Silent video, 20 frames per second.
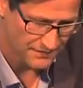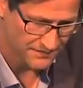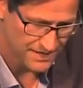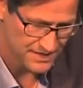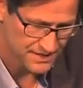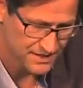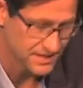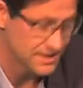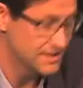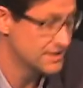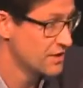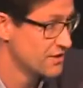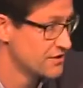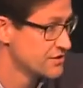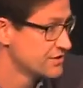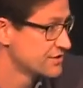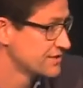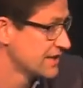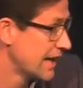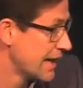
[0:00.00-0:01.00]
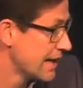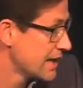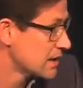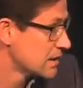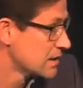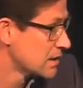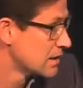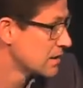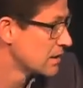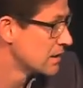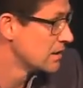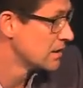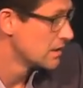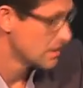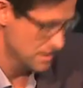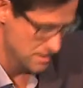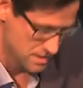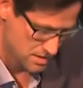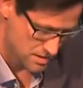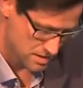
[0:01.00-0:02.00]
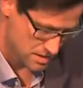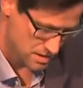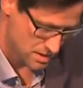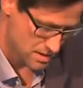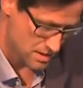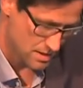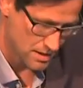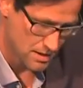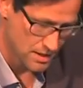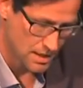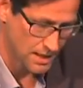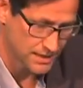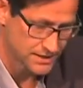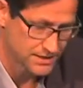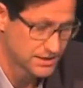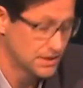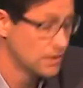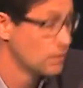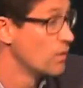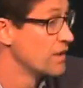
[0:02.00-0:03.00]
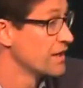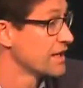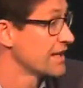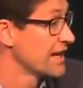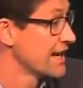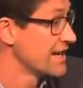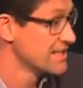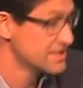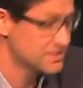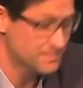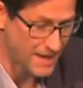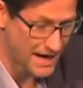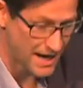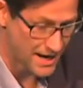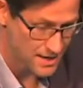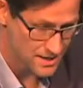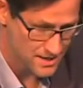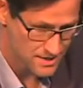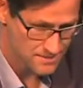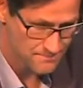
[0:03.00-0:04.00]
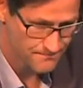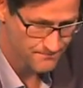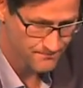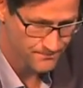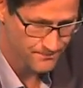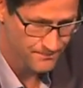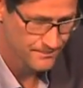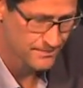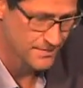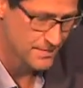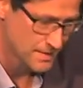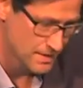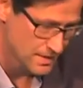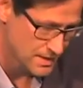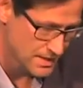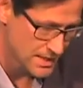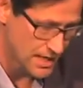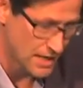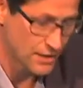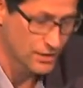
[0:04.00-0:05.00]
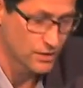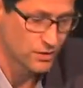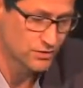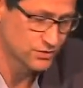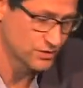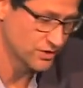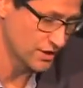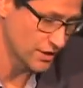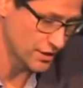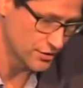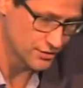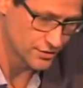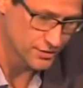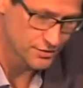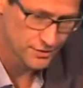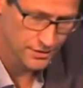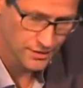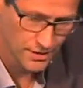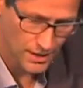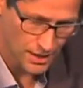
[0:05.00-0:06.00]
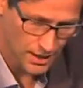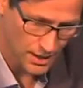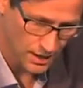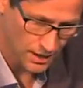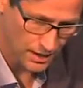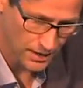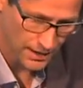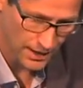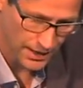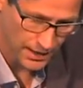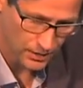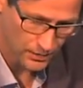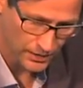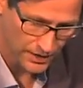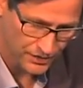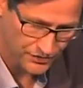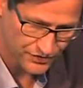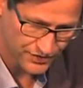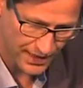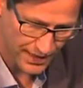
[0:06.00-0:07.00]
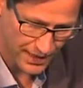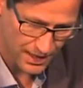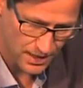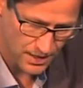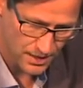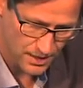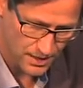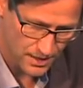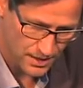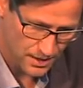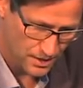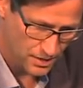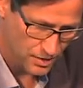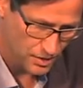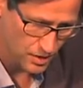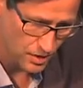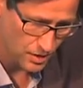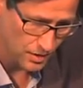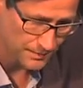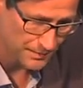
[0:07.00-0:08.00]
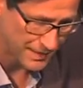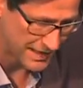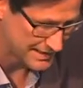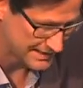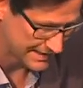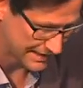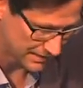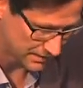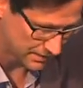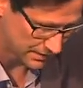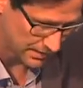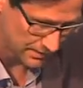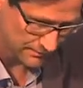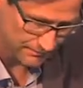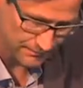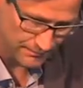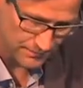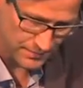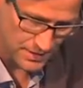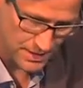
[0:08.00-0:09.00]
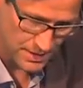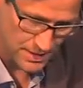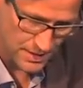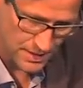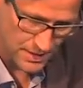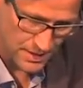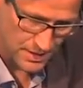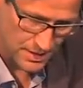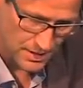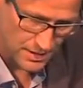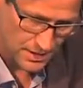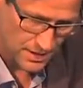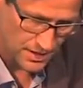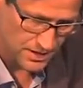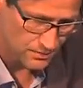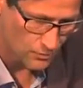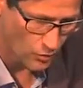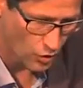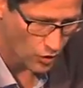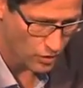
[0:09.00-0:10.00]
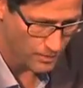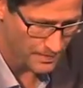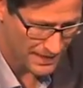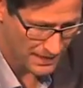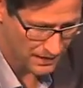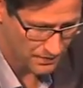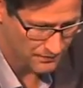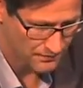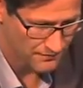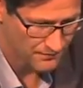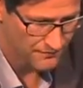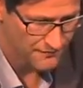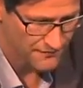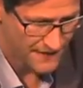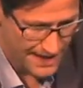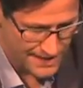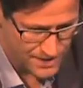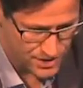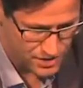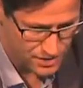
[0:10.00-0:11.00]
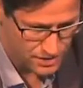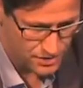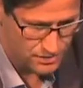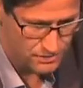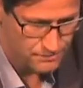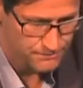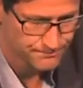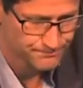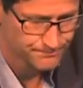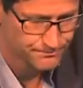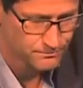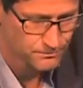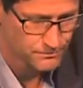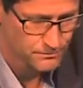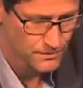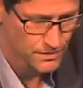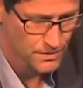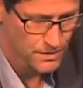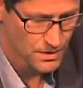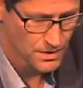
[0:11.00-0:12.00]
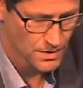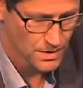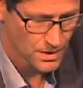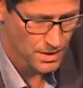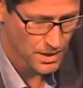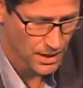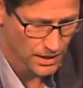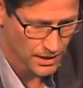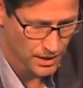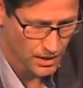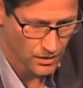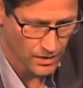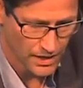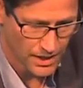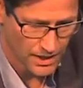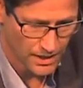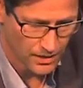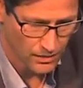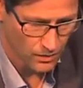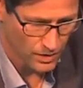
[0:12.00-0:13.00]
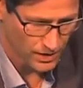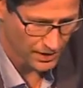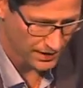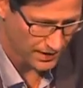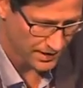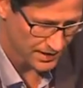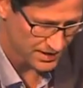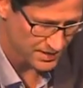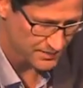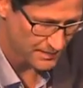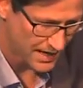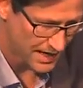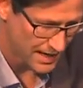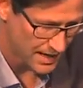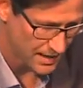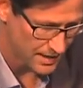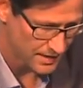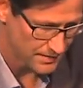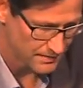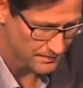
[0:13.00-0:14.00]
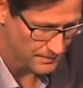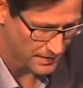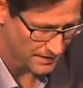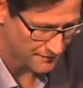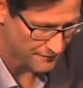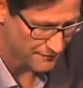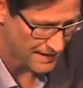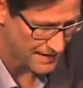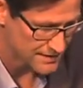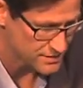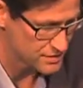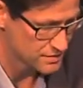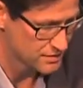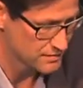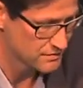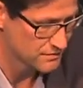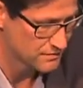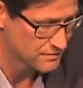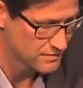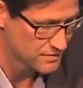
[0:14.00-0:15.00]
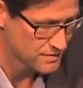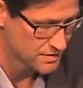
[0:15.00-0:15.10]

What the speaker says: visit another site. I still want to get inspired. Now I go to another AOL site called My Daily. It's more about fashion. I go in, I want to get inspired in my fashion